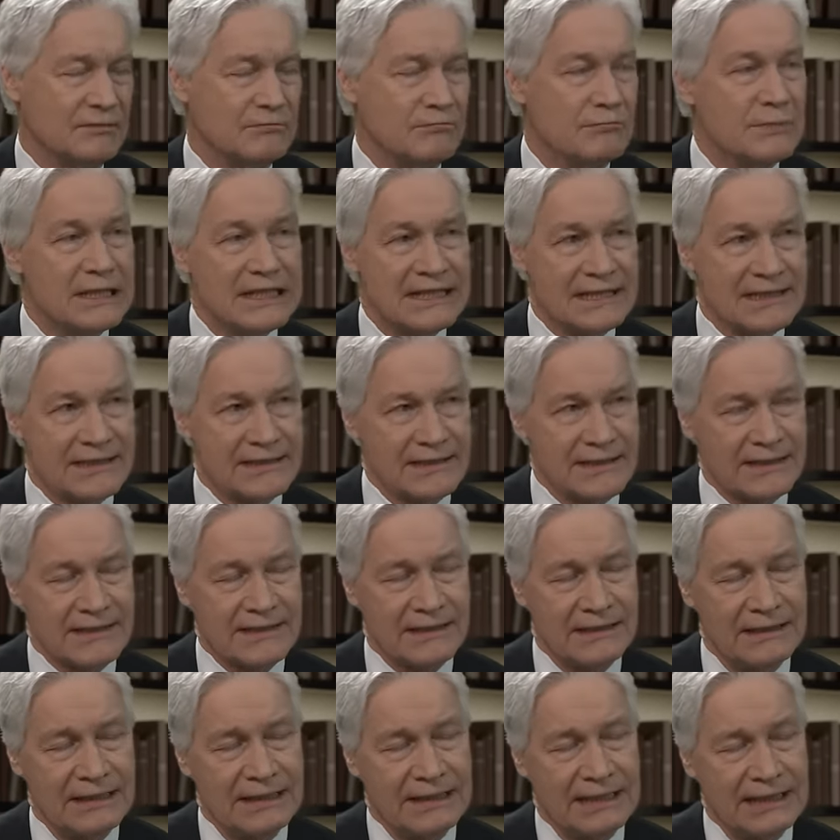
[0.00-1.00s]

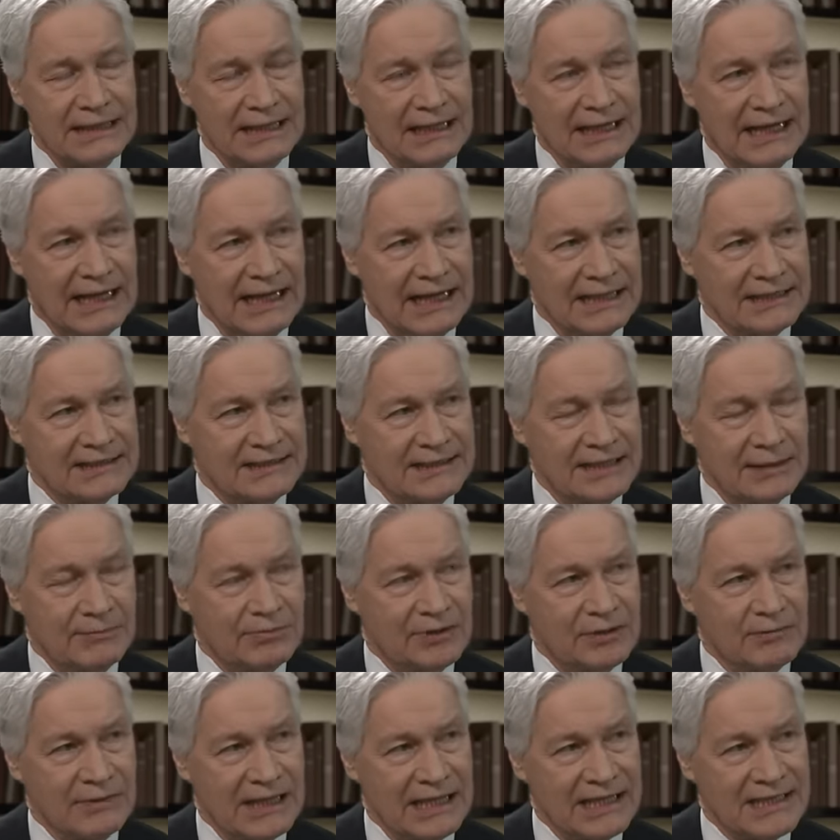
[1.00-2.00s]
ministers and
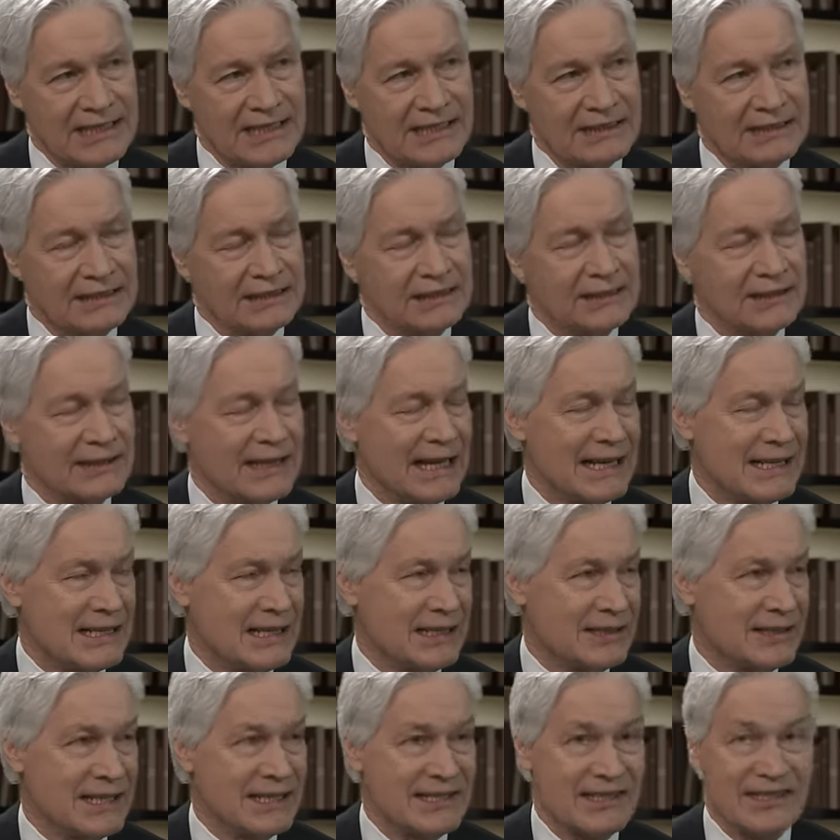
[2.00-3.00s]
diplomats. Now,
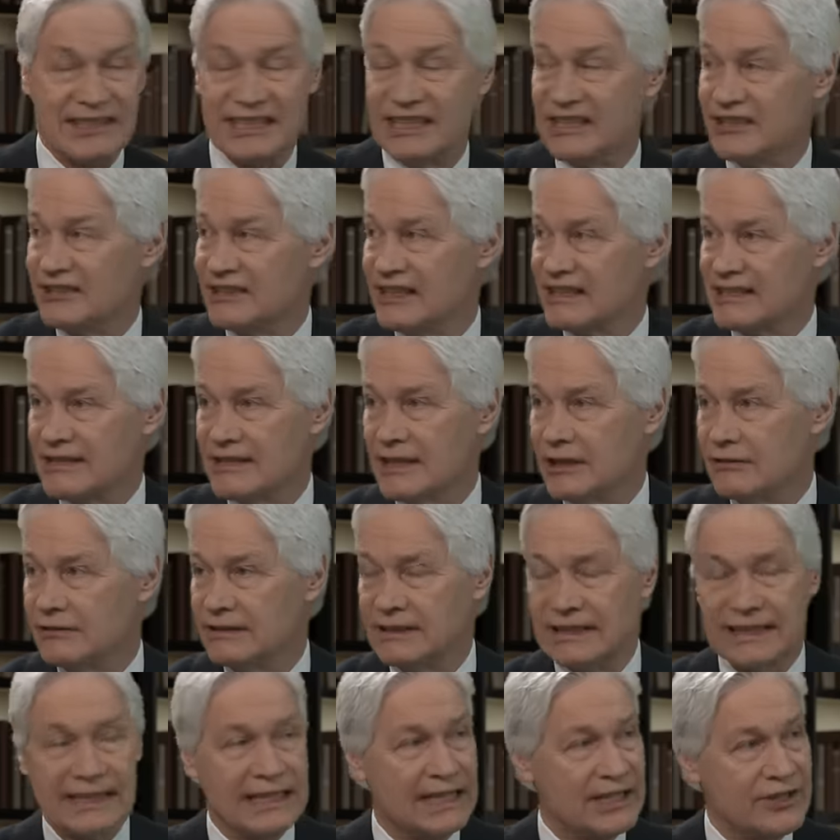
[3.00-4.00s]
that, at this stage, there's no
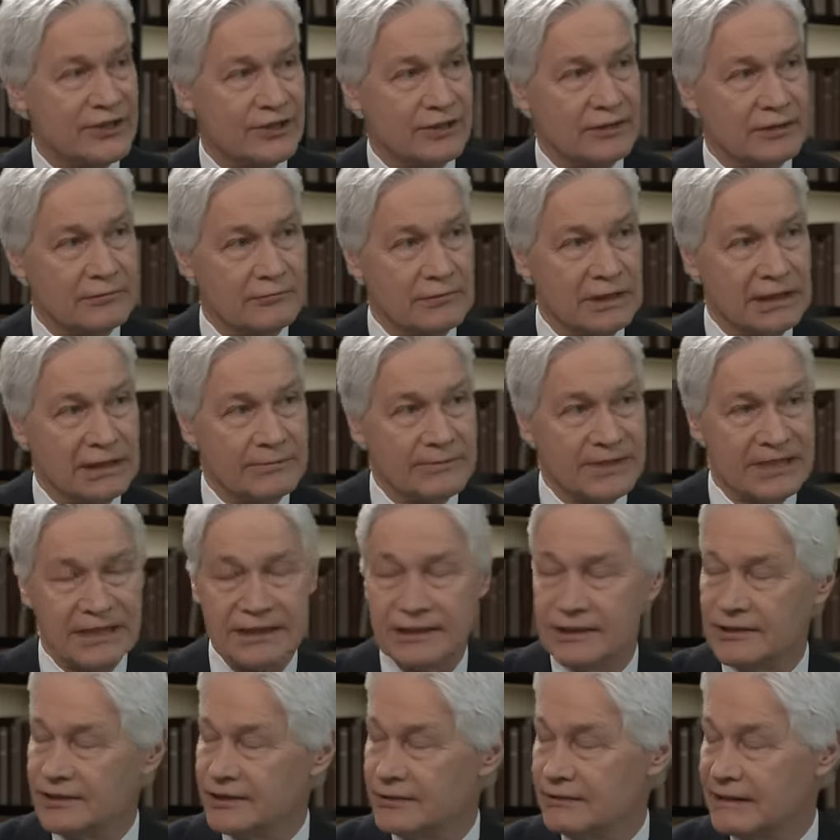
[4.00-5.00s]
indication that William's
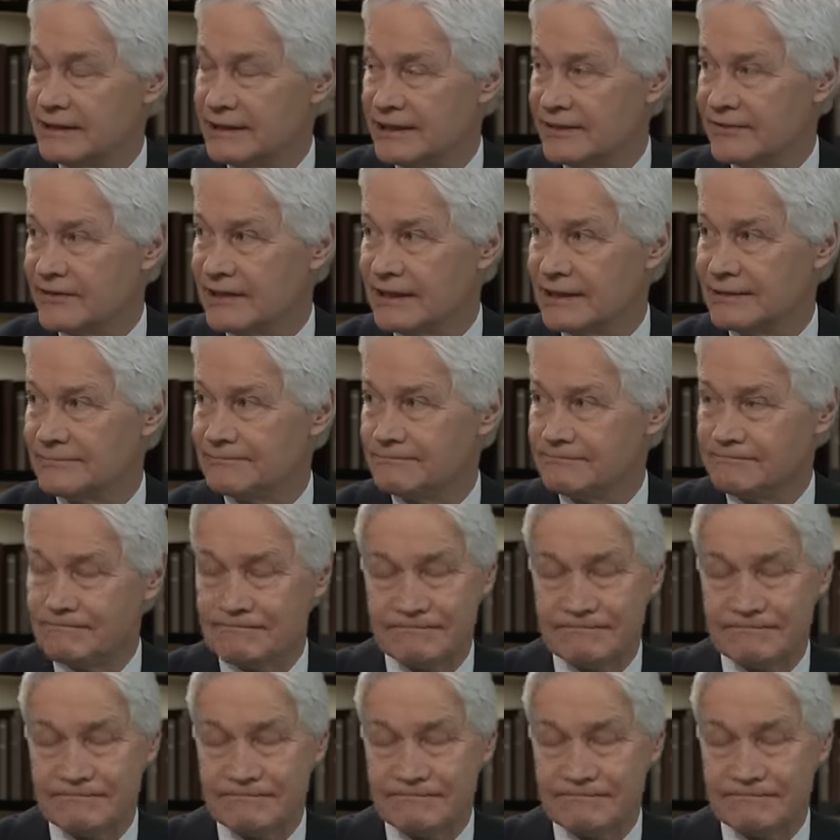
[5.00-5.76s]
going to do any of that.